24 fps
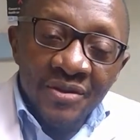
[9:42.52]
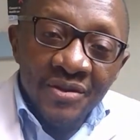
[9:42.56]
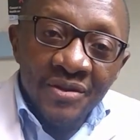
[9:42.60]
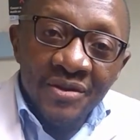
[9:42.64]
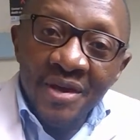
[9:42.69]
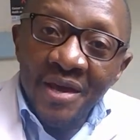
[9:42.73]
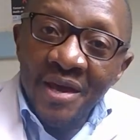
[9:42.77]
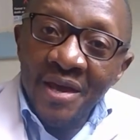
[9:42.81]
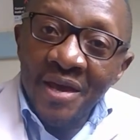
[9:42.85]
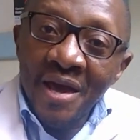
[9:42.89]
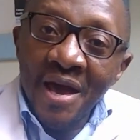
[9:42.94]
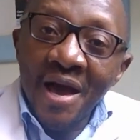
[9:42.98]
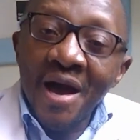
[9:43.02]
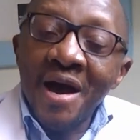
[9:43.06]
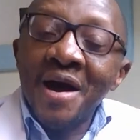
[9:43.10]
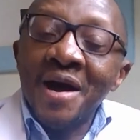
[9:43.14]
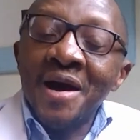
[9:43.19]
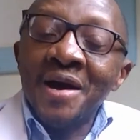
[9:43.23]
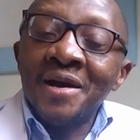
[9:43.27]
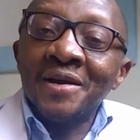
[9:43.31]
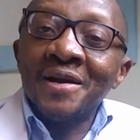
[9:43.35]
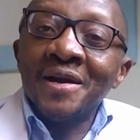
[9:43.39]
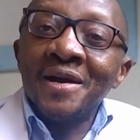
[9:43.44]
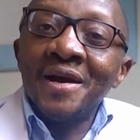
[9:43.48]
They
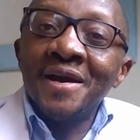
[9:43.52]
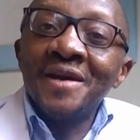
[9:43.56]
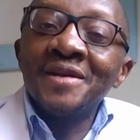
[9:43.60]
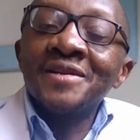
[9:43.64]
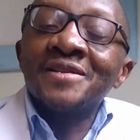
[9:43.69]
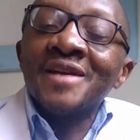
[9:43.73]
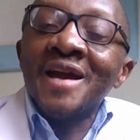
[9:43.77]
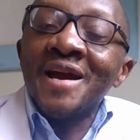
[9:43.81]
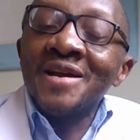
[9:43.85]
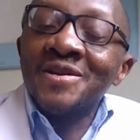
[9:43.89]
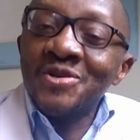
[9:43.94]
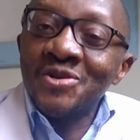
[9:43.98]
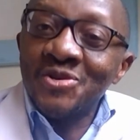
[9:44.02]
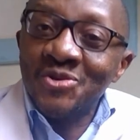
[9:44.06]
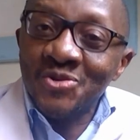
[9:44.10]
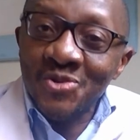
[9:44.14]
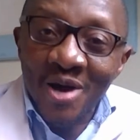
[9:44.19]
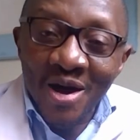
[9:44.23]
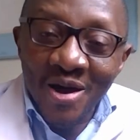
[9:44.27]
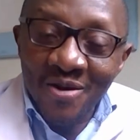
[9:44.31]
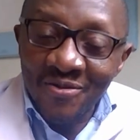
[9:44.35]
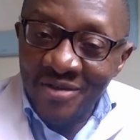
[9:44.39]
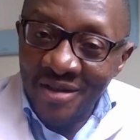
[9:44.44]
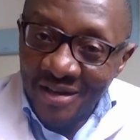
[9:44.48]
are entitled to
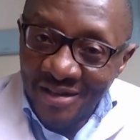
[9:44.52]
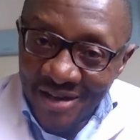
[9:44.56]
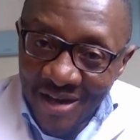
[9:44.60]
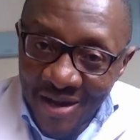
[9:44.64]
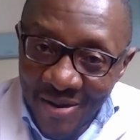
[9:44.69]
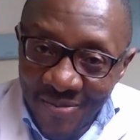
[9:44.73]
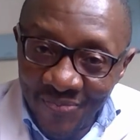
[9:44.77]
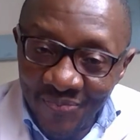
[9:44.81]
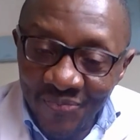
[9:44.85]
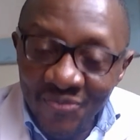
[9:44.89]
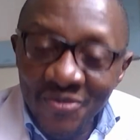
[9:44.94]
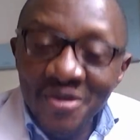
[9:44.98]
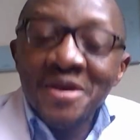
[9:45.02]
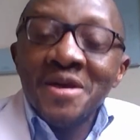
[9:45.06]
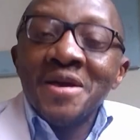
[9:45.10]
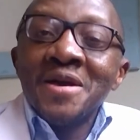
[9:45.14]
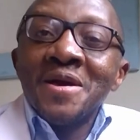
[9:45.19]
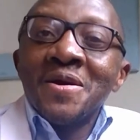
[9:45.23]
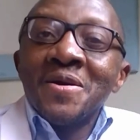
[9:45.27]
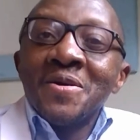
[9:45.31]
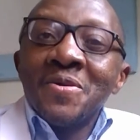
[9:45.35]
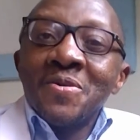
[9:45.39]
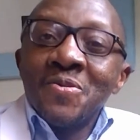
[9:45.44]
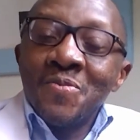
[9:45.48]
have their time.
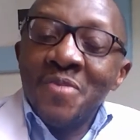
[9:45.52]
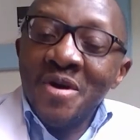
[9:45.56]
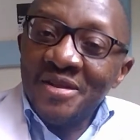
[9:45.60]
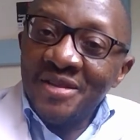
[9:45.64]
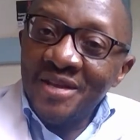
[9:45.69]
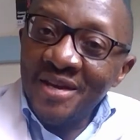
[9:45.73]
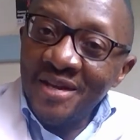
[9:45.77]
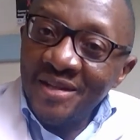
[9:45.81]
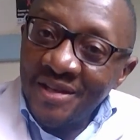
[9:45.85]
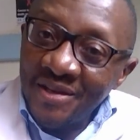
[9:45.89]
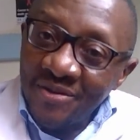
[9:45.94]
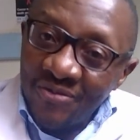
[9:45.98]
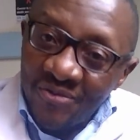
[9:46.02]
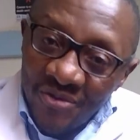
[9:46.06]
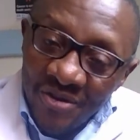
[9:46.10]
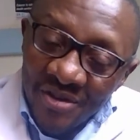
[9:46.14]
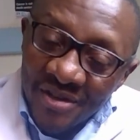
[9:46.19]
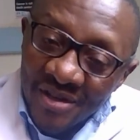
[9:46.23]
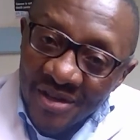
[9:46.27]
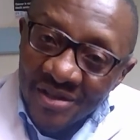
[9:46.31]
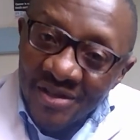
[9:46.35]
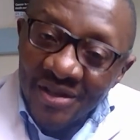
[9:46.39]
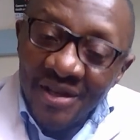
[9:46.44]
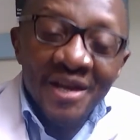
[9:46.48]
But then they fit
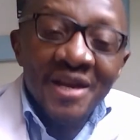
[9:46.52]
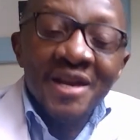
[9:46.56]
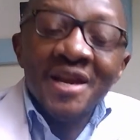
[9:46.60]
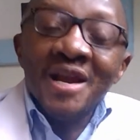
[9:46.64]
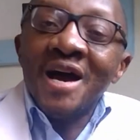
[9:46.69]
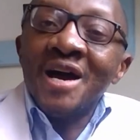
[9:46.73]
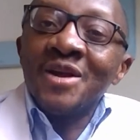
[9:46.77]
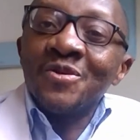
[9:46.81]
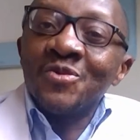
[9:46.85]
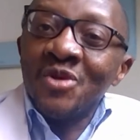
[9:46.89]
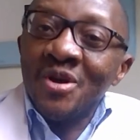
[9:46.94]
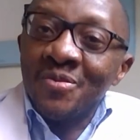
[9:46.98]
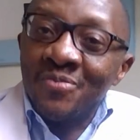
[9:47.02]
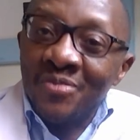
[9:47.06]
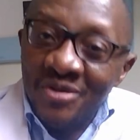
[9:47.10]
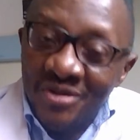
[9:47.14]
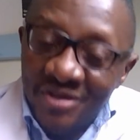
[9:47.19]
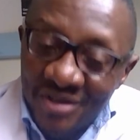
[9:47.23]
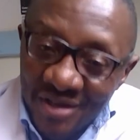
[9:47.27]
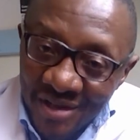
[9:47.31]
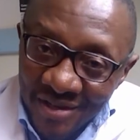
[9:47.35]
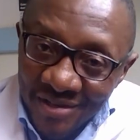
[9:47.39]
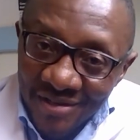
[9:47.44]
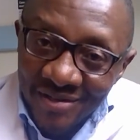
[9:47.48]
us in and we
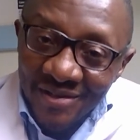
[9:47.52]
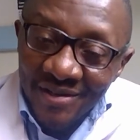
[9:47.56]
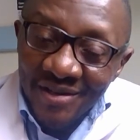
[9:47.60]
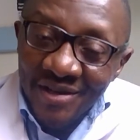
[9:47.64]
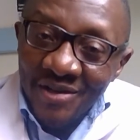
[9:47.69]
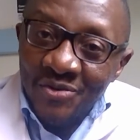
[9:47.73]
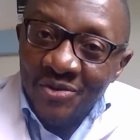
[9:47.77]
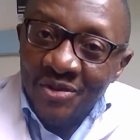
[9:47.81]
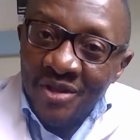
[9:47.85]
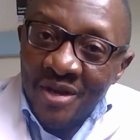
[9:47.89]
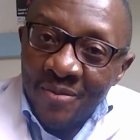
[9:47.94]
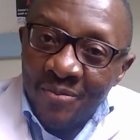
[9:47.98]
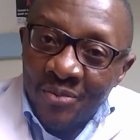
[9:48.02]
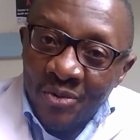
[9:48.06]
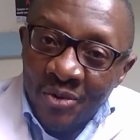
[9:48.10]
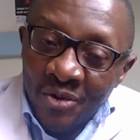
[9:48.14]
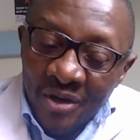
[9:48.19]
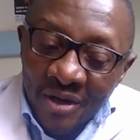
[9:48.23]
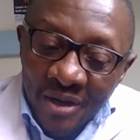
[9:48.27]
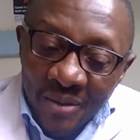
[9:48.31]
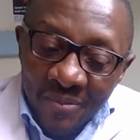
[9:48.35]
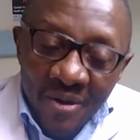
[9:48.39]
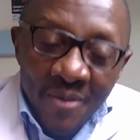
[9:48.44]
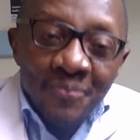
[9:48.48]
appreciate into their
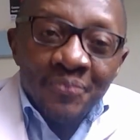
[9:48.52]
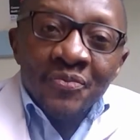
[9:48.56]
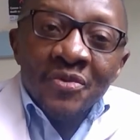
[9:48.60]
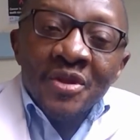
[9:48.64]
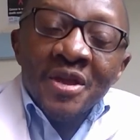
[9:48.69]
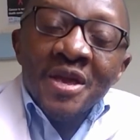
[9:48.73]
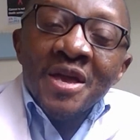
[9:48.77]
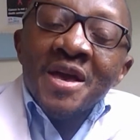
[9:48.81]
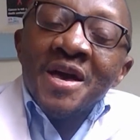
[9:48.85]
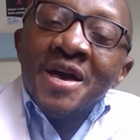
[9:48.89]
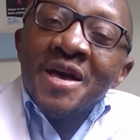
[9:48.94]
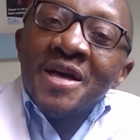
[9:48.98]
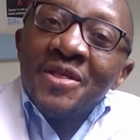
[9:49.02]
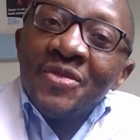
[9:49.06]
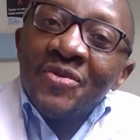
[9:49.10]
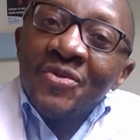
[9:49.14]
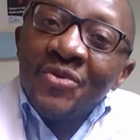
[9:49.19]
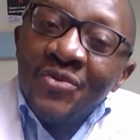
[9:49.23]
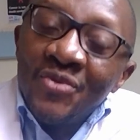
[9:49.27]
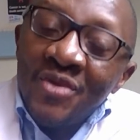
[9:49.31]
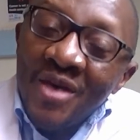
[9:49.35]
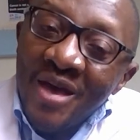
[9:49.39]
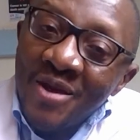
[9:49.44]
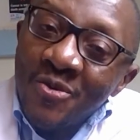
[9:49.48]
program.
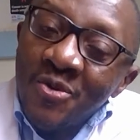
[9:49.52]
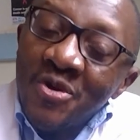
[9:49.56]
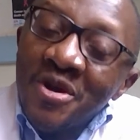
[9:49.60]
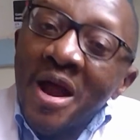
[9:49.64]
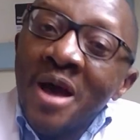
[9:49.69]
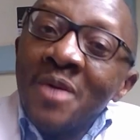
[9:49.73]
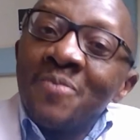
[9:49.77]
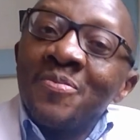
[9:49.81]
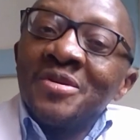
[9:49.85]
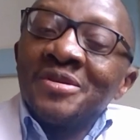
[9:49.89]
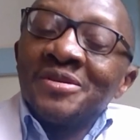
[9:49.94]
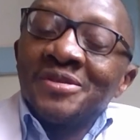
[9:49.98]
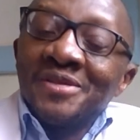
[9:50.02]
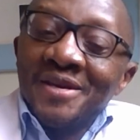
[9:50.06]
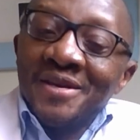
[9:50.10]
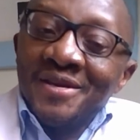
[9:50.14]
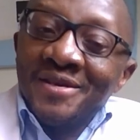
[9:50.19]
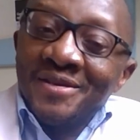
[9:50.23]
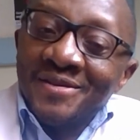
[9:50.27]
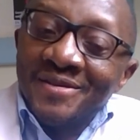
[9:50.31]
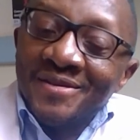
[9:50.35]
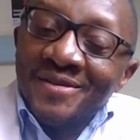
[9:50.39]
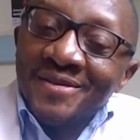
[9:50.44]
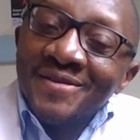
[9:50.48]
Then what happens
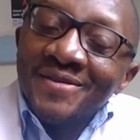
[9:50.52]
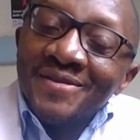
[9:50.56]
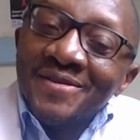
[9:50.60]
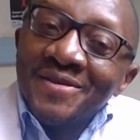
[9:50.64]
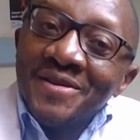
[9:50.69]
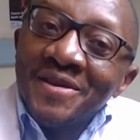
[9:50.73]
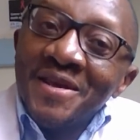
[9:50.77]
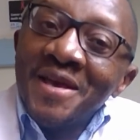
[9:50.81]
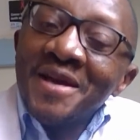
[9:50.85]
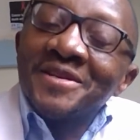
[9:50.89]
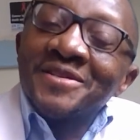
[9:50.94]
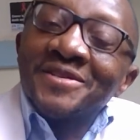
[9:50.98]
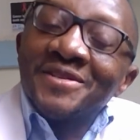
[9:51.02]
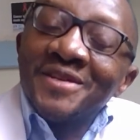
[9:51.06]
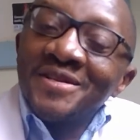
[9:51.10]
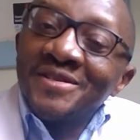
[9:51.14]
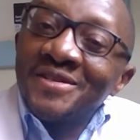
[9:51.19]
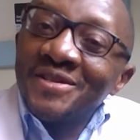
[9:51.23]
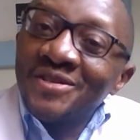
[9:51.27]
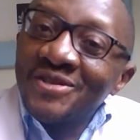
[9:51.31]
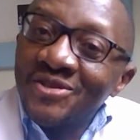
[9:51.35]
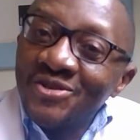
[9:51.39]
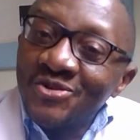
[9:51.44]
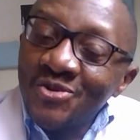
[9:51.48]
is he extends
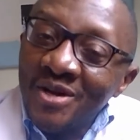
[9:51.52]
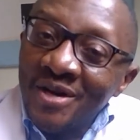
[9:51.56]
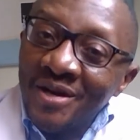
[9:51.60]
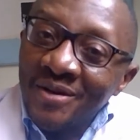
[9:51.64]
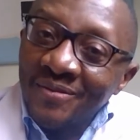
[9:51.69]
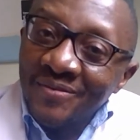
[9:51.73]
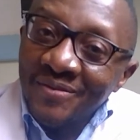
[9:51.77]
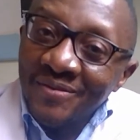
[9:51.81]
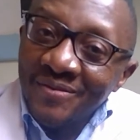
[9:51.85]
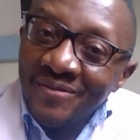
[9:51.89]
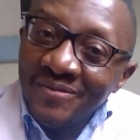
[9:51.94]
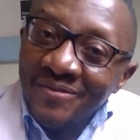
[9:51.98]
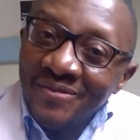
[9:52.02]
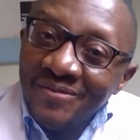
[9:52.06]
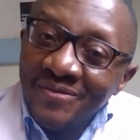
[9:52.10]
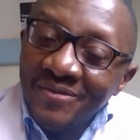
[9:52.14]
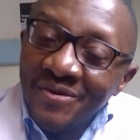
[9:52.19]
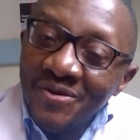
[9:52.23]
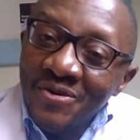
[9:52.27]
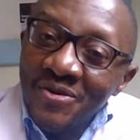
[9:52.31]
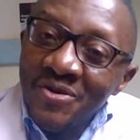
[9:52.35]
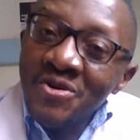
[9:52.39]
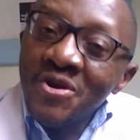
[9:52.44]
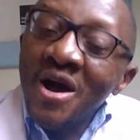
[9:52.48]
his tour
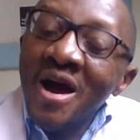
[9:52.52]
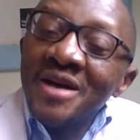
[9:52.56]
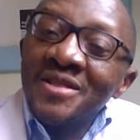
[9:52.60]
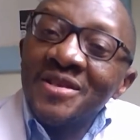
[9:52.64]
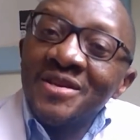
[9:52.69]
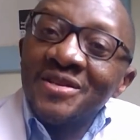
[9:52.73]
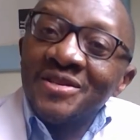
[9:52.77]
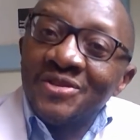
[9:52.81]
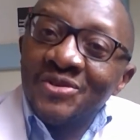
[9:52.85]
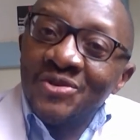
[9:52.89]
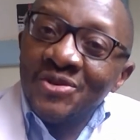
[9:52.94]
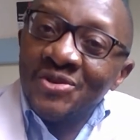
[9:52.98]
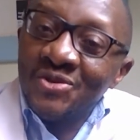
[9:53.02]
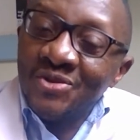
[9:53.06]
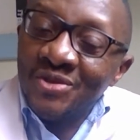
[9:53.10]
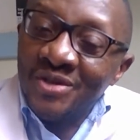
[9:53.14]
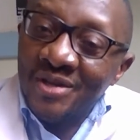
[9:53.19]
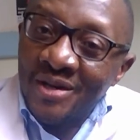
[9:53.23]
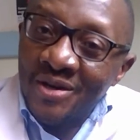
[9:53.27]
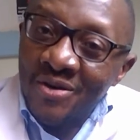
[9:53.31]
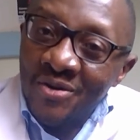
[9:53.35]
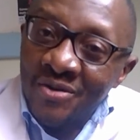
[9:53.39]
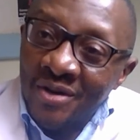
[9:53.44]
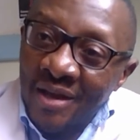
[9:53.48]
on other institutions
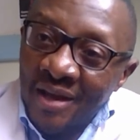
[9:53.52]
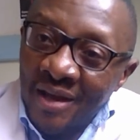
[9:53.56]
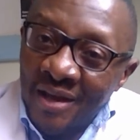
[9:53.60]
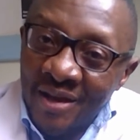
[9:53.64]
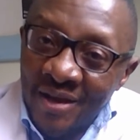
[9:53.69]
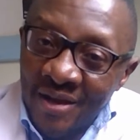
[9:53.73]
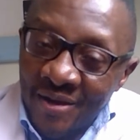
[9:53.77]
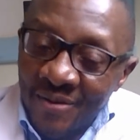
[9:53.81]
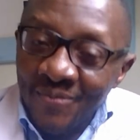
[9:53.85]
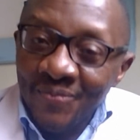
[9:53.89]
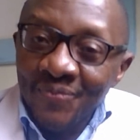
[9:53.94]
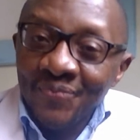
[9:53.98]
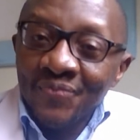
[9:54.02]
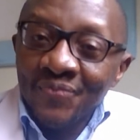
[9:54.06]
around Kenya.